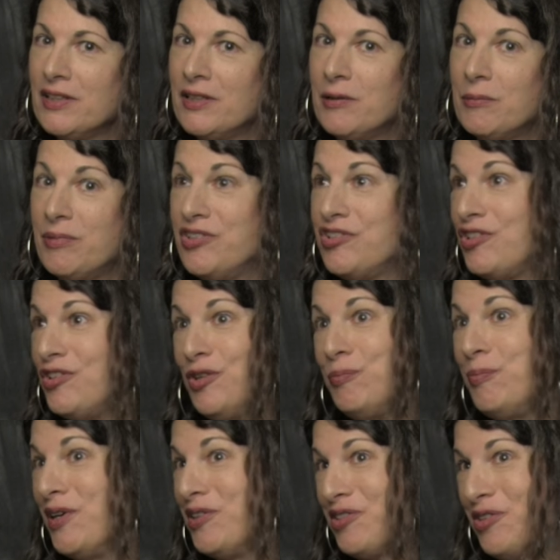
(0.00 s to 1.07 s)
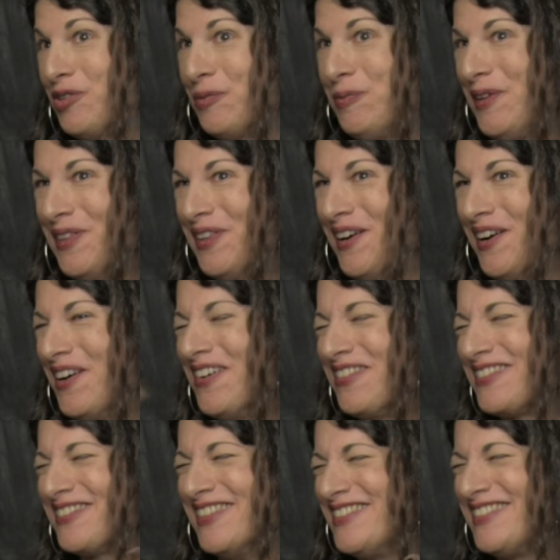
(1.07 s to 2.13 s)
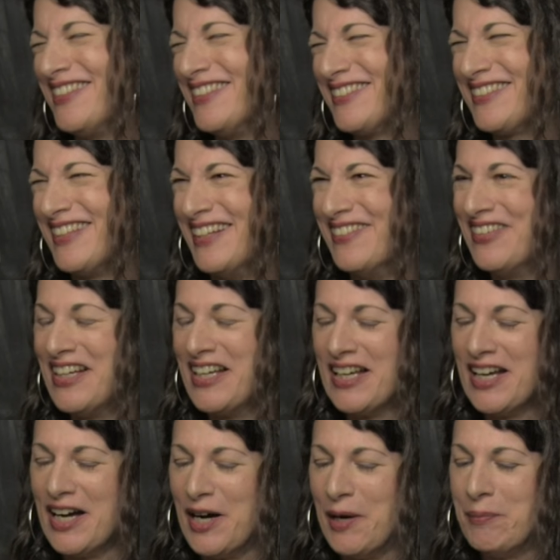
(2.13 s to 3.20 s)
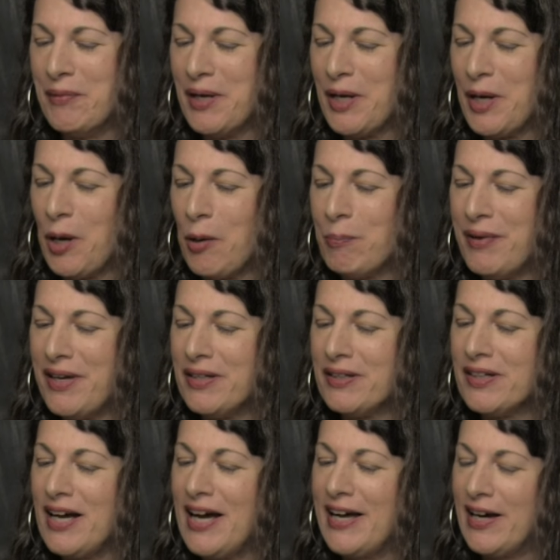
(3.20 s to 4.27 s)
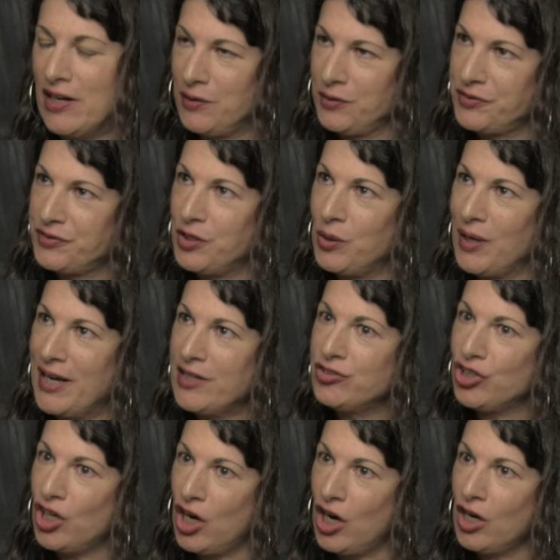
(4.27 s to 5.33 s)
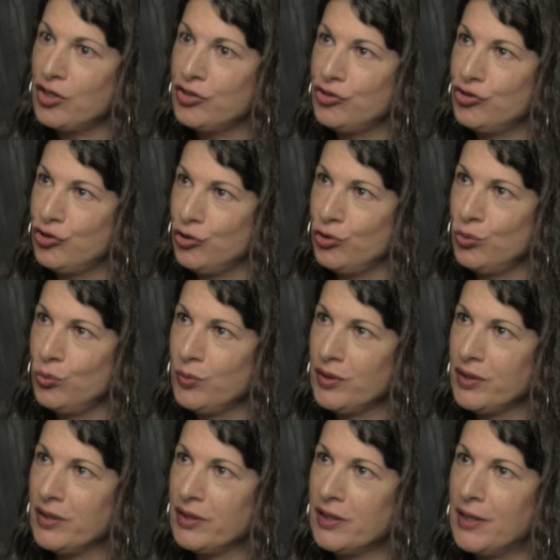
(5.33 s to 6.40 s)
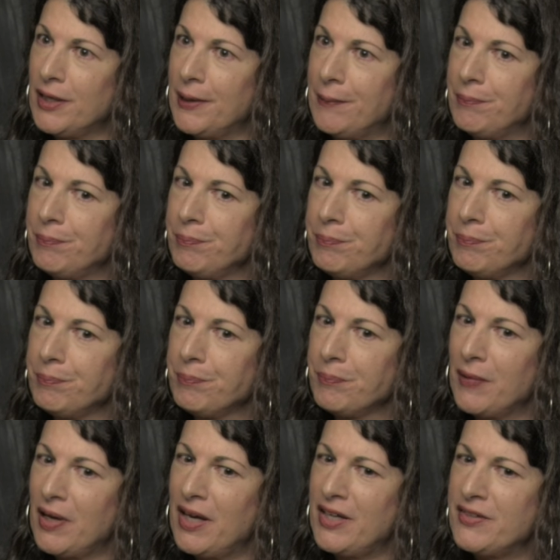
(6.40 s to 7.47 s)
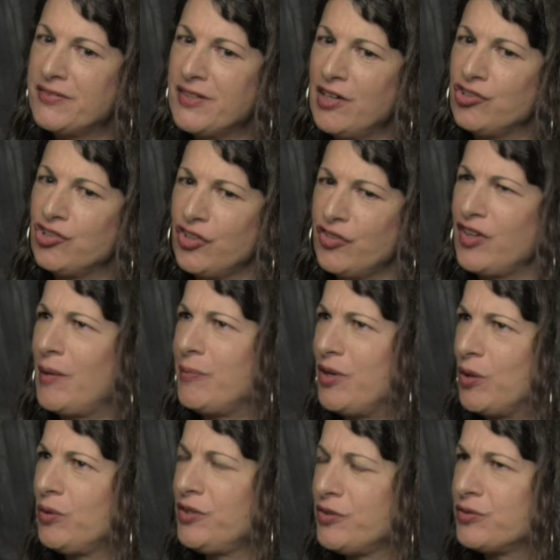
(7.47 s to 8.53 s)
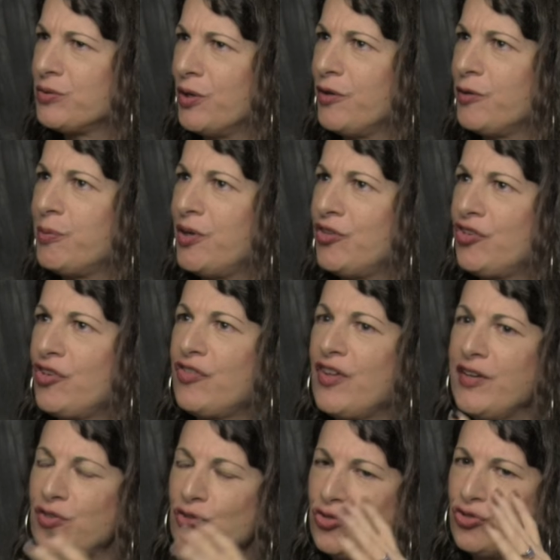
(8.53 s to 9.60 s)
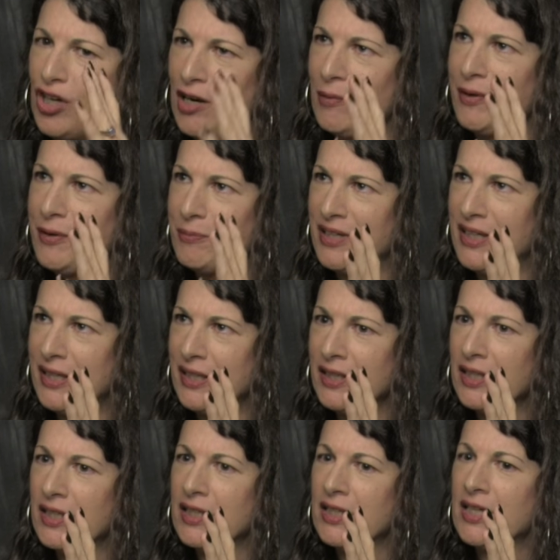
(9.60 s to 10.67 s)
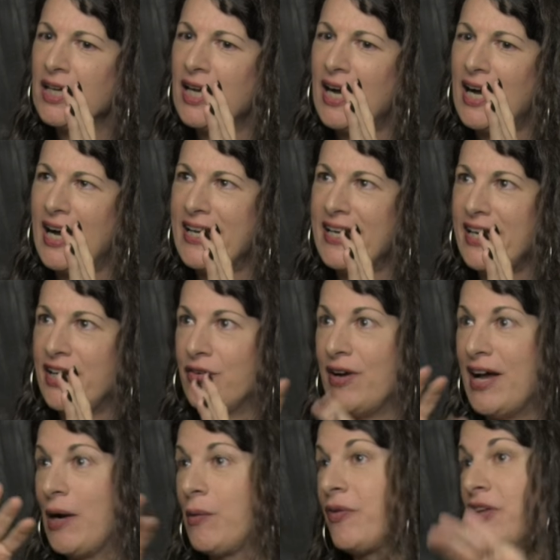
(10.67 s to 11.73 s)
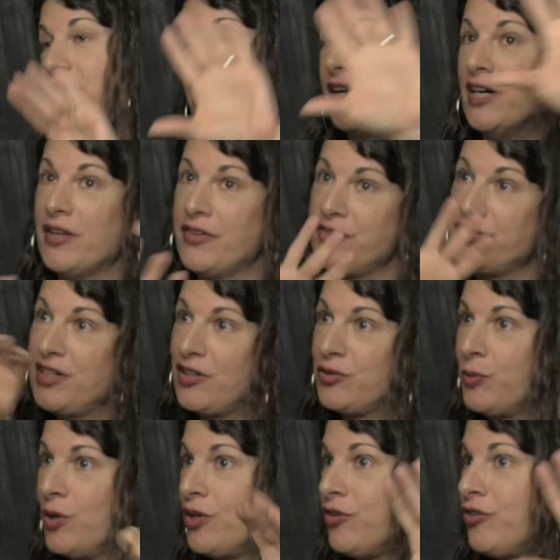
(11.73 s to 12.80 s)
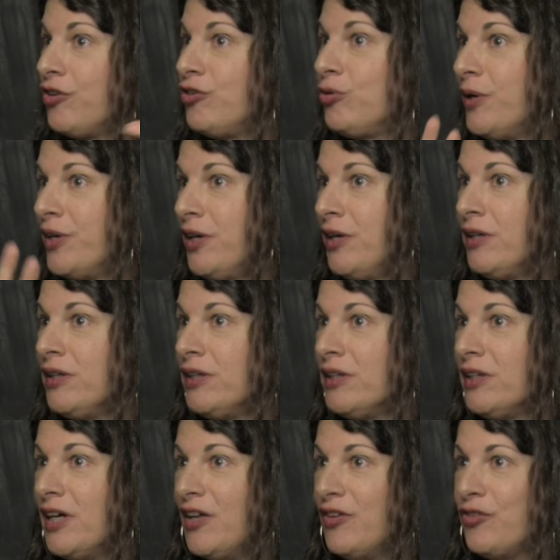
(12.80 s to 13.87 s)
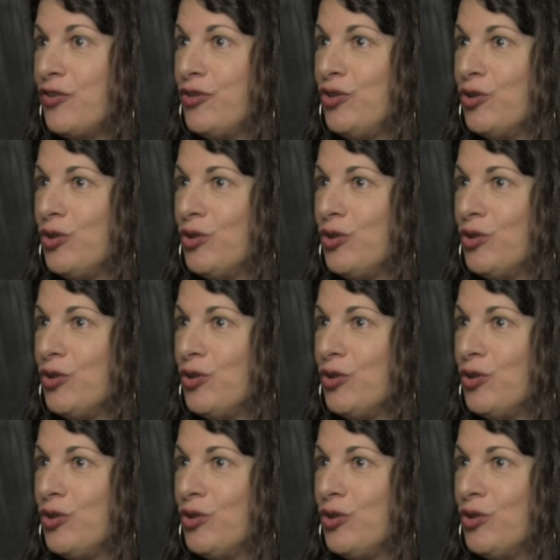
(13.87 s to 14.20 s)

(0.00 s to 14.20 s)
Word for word: a bunch of nude pictures will be there, all sorts of stuff. But I talk to, it's not just that I'm the only source, but it's just that if you start with me, I interact with a lot of other sex workers on Twitter, and so